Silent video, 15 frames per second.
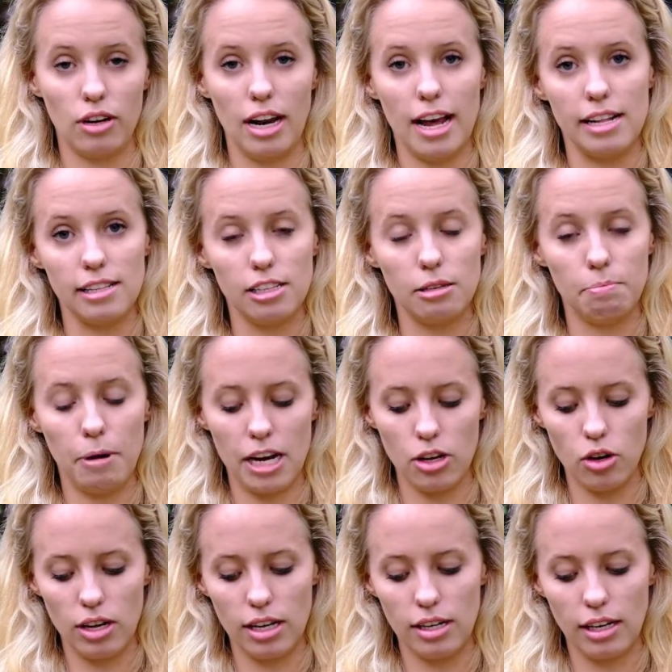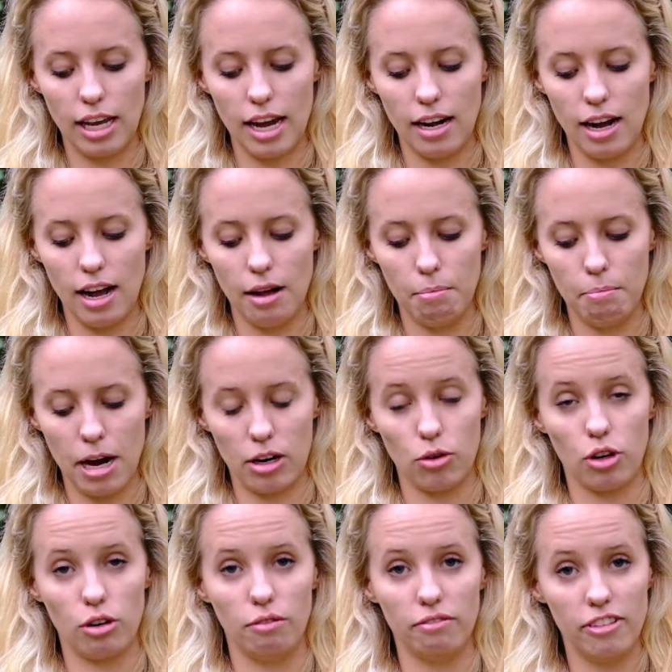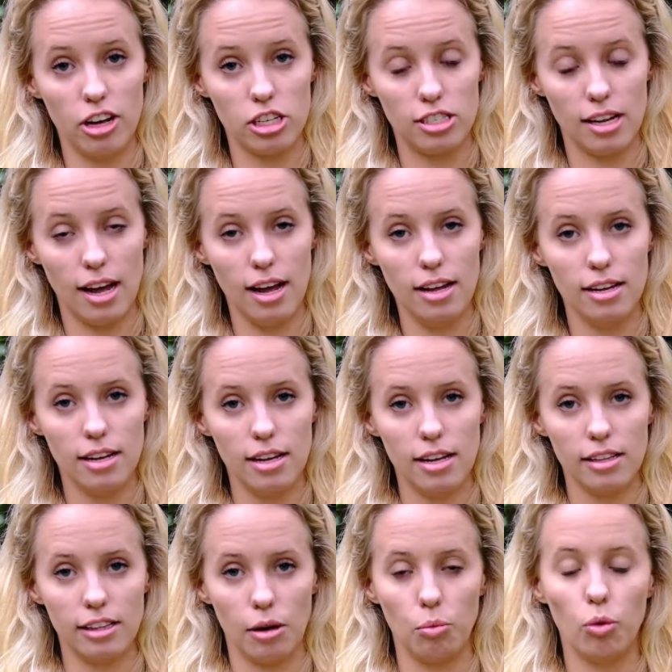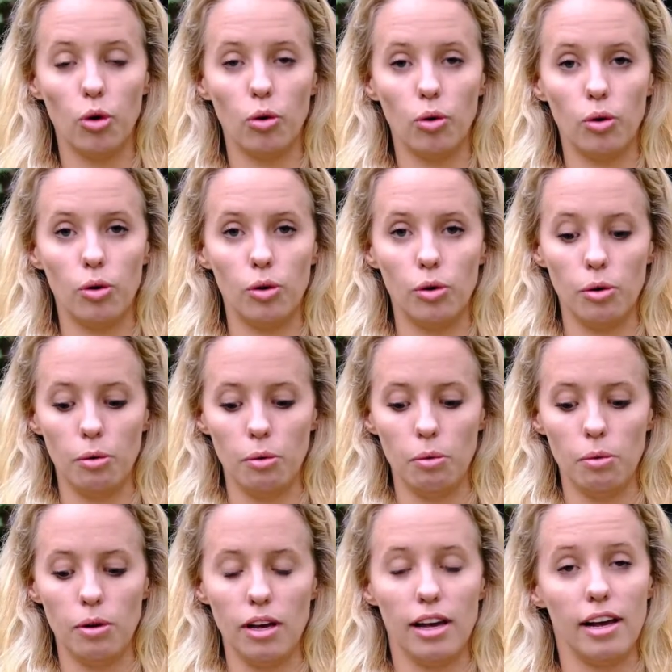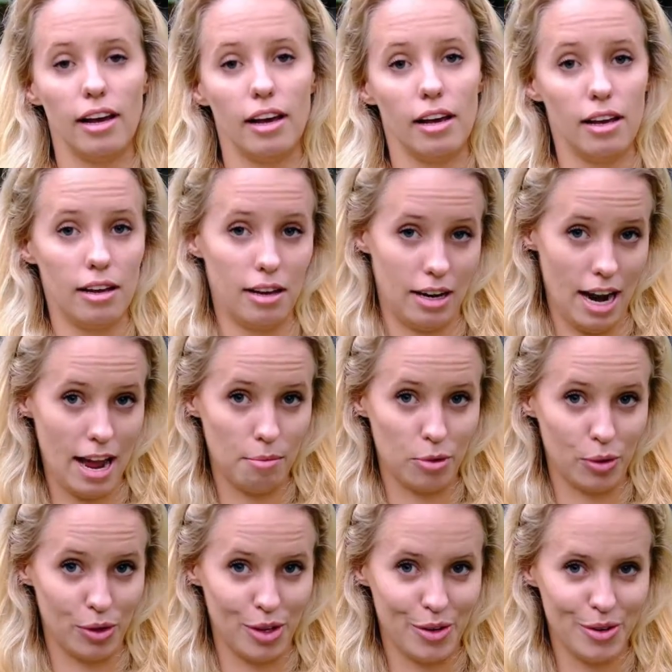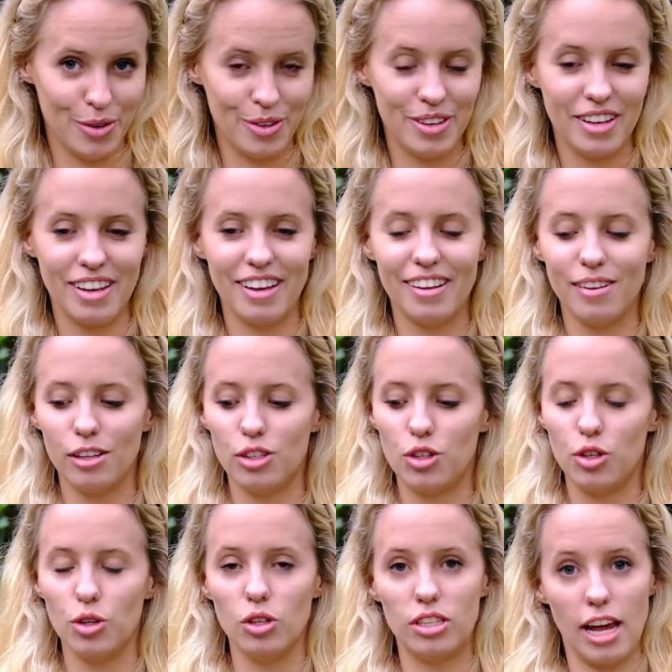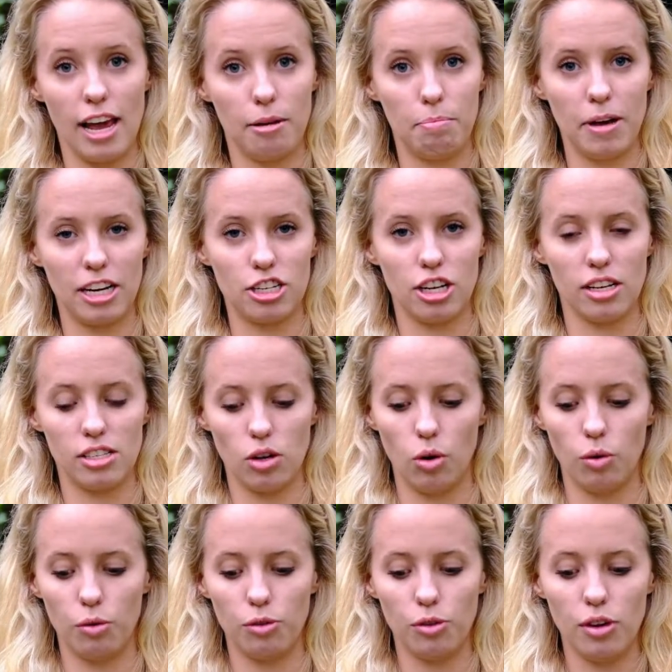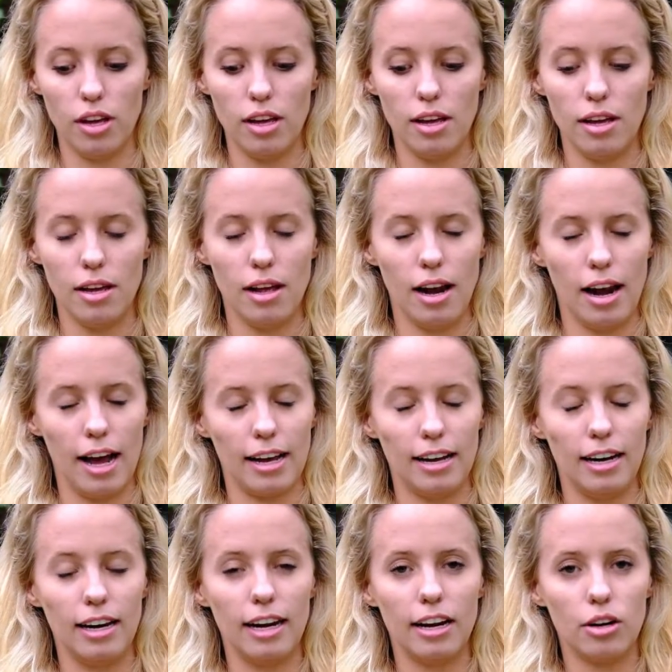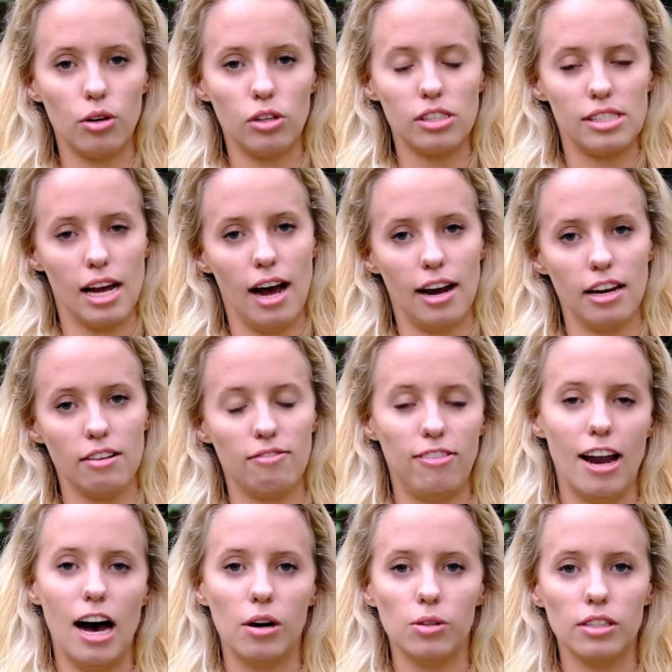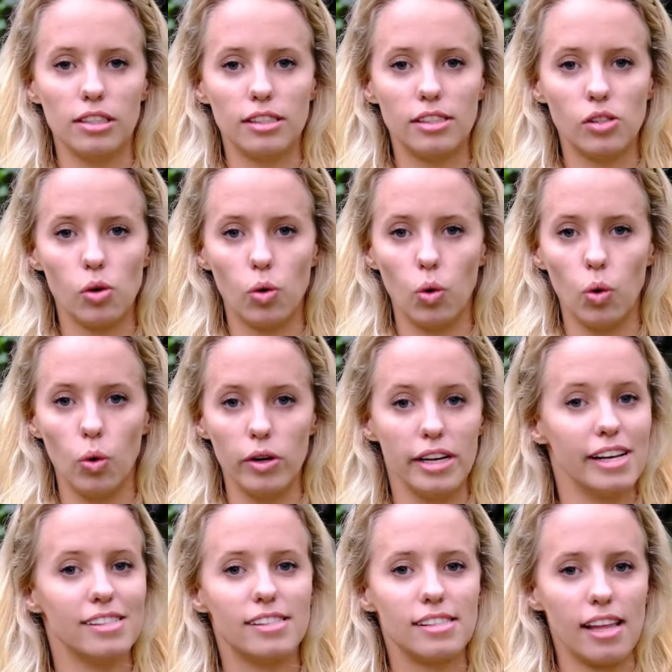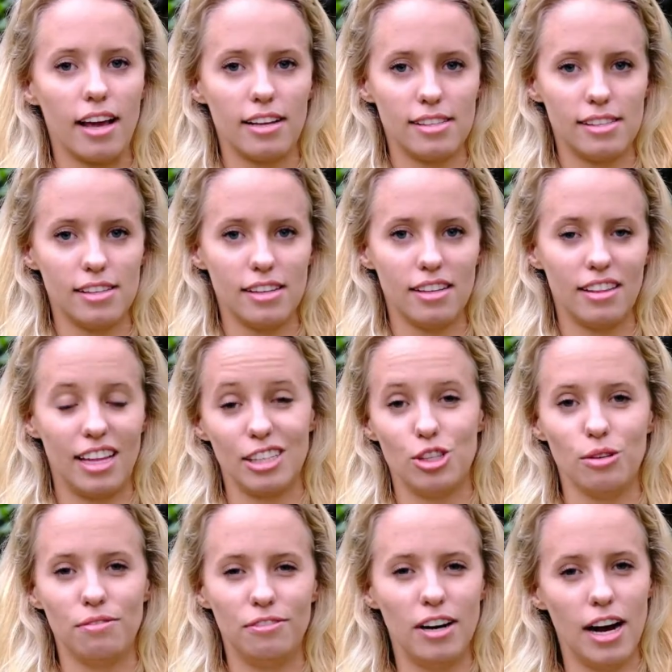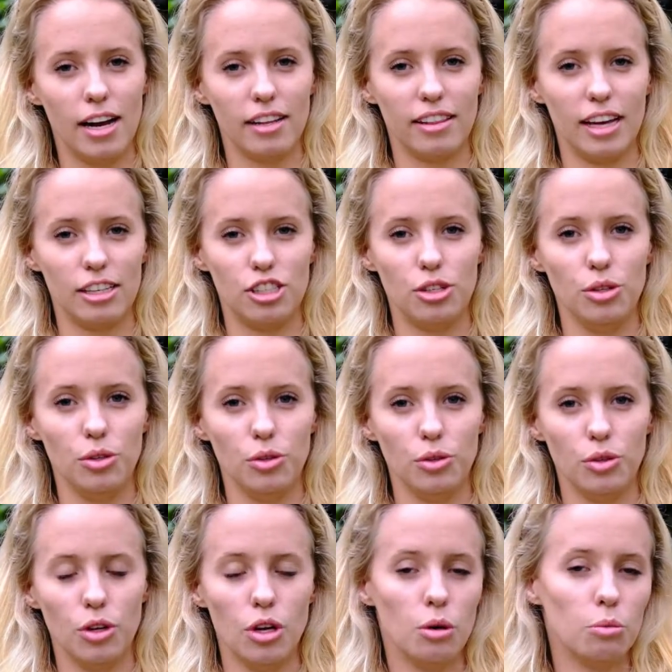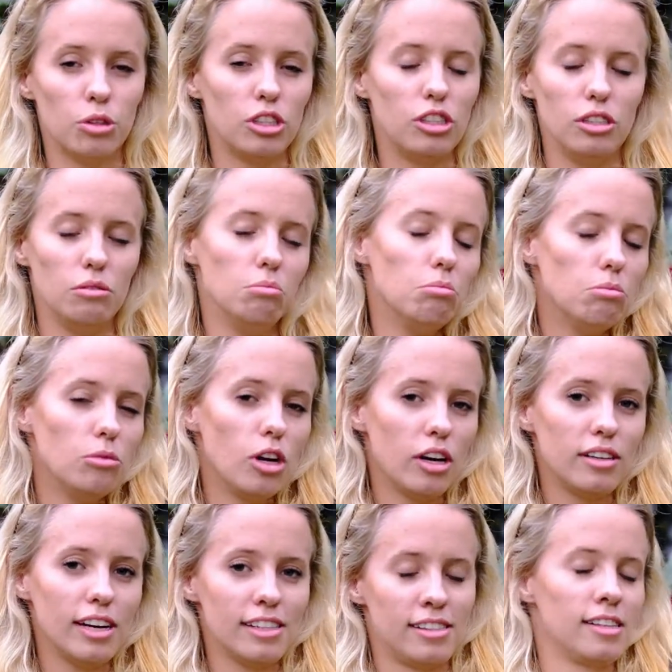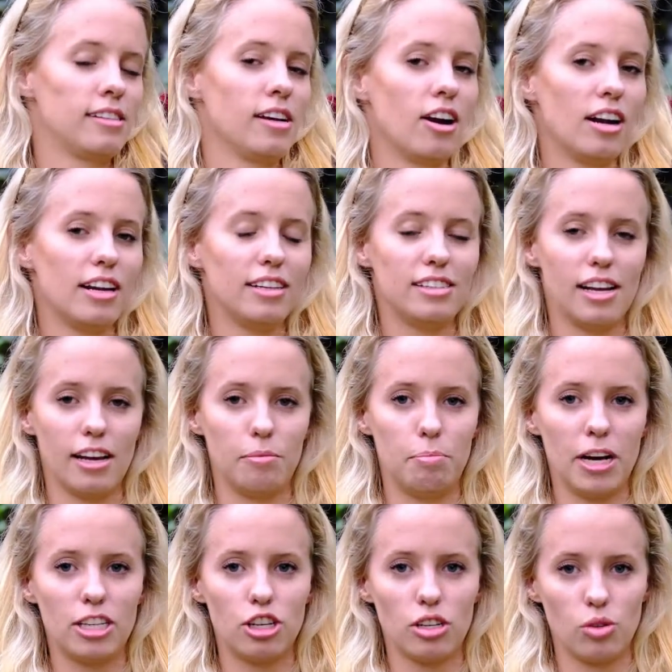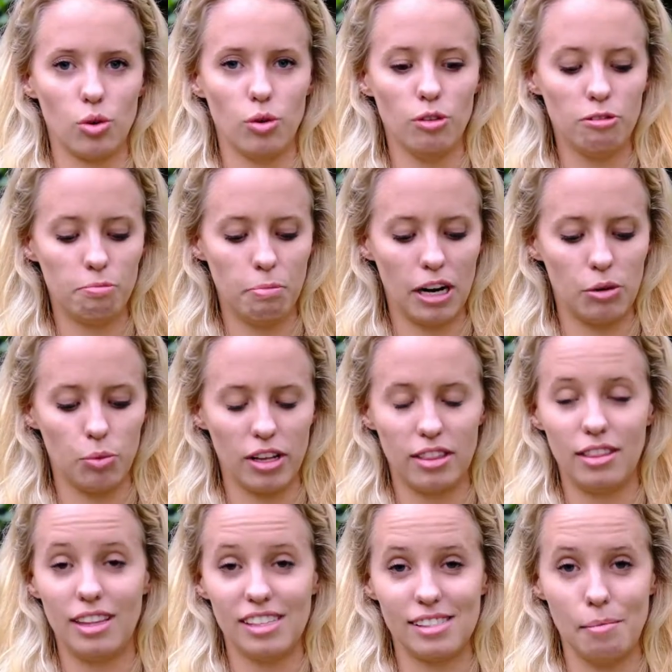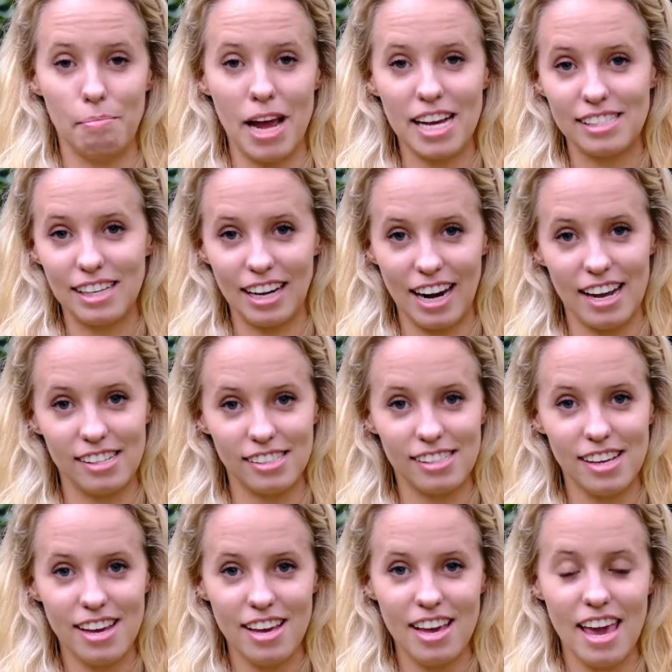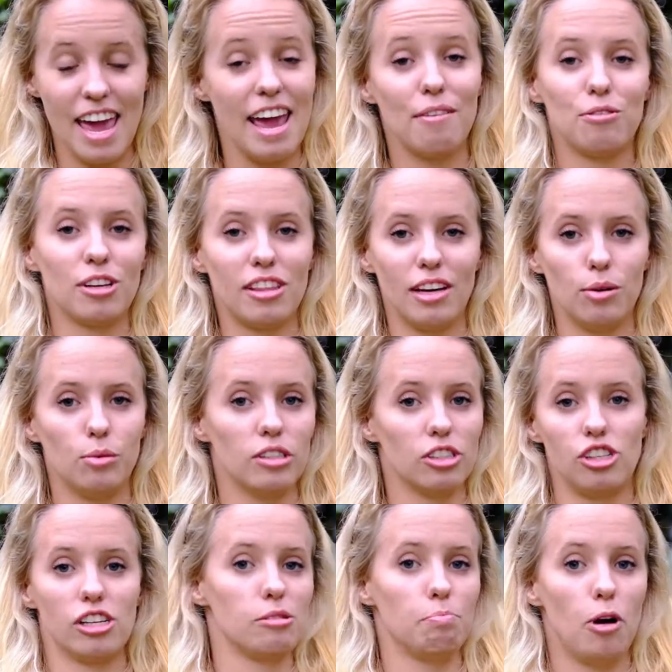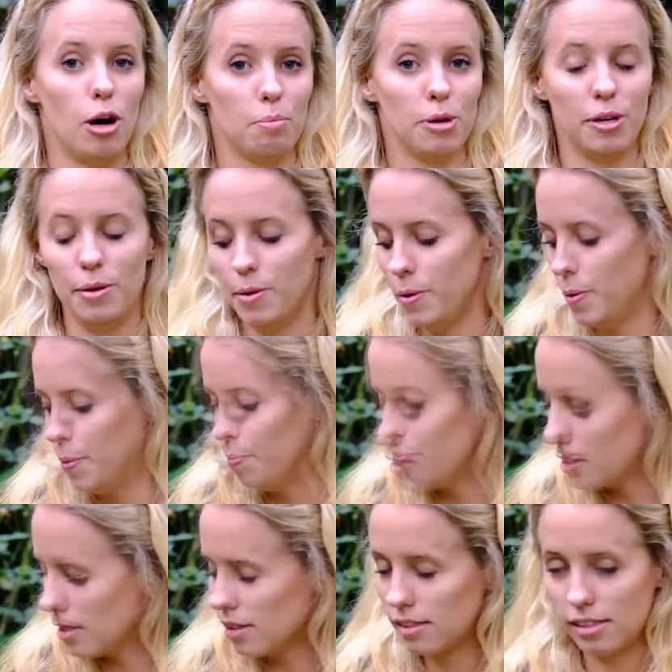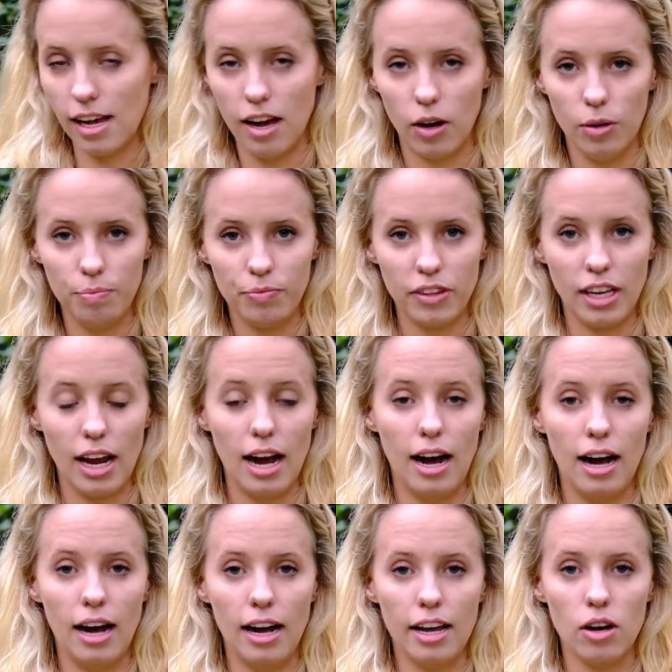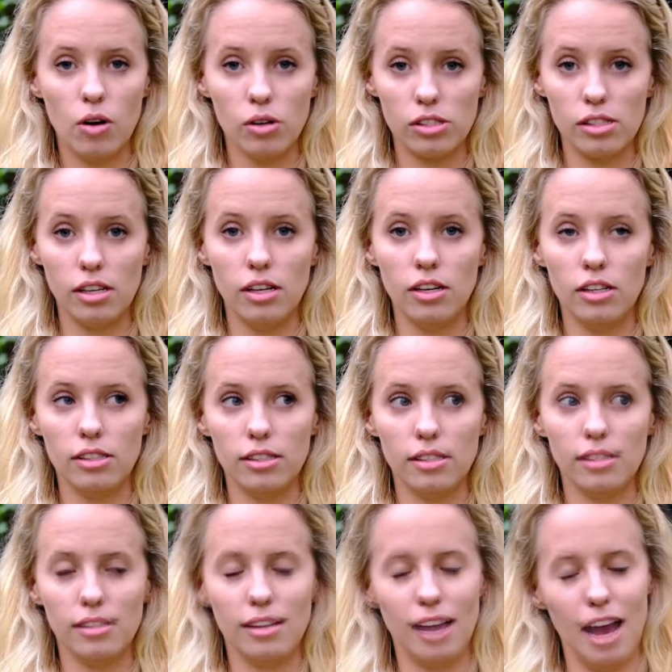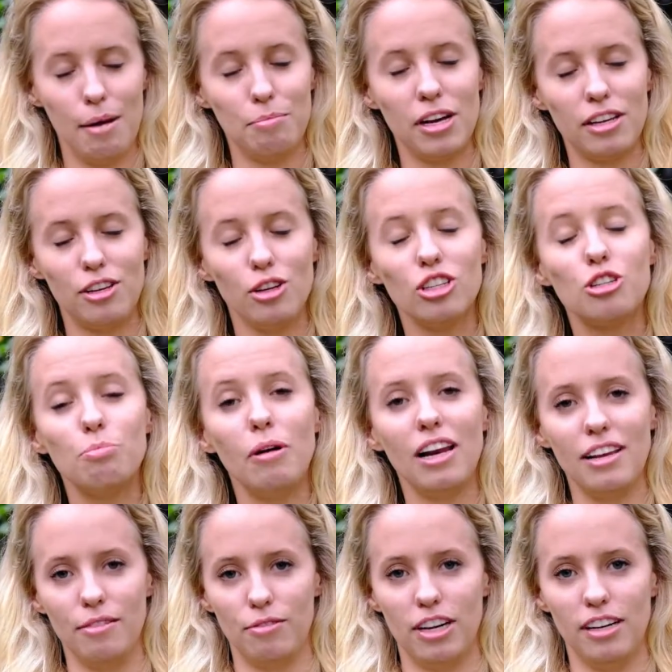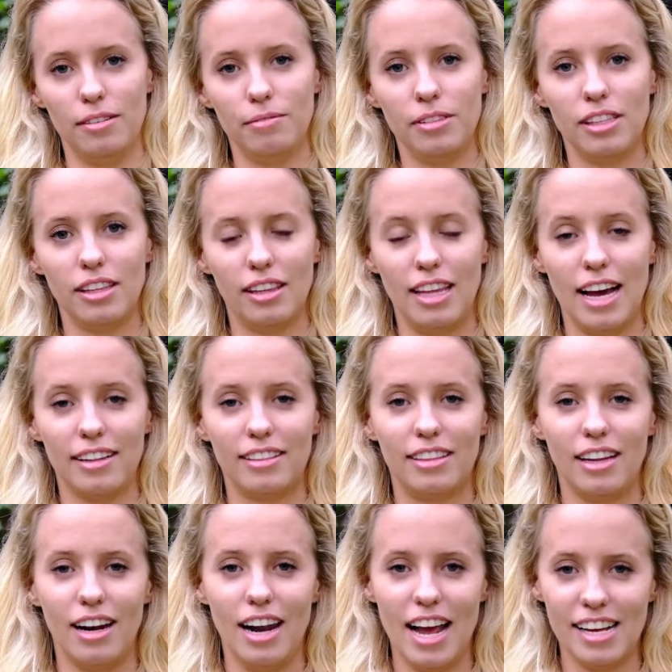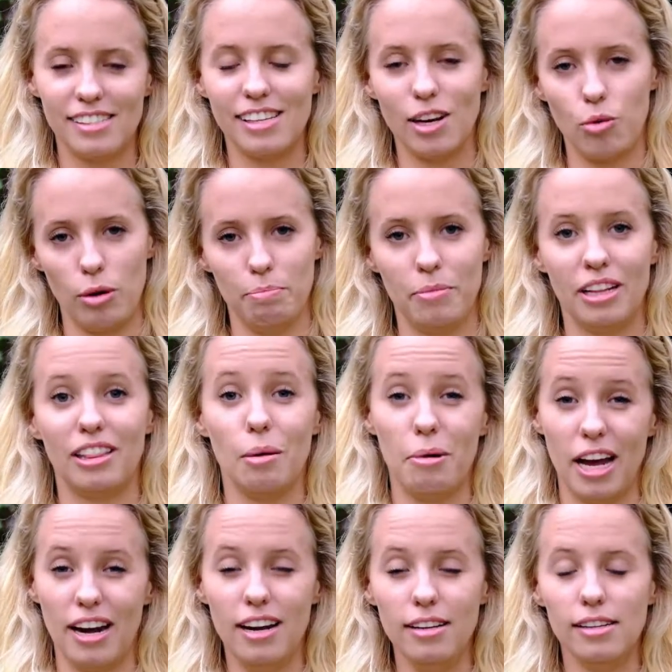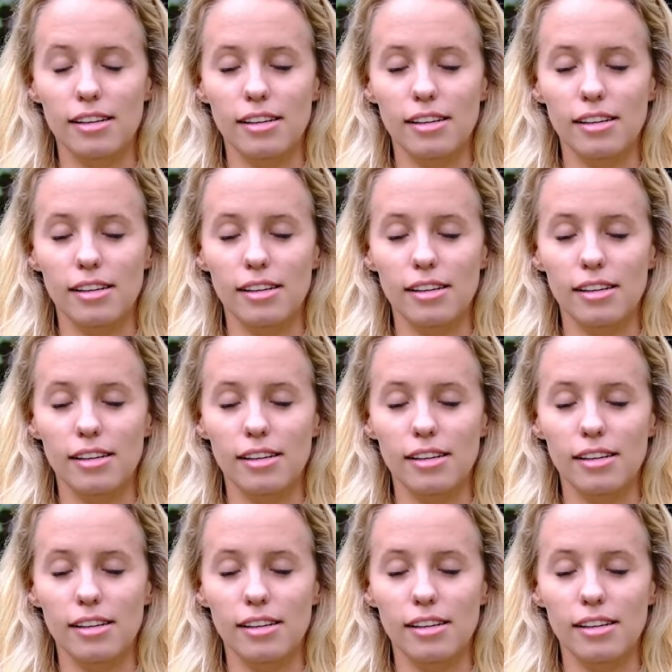lens, but you can get a macro converter that will enable you to take pictures of like little tiny flowers or insects that you find that you would not necessarily take pictures of, but with this amazing lens everything will just pop. So I'm a huge believer that the less equipment the better.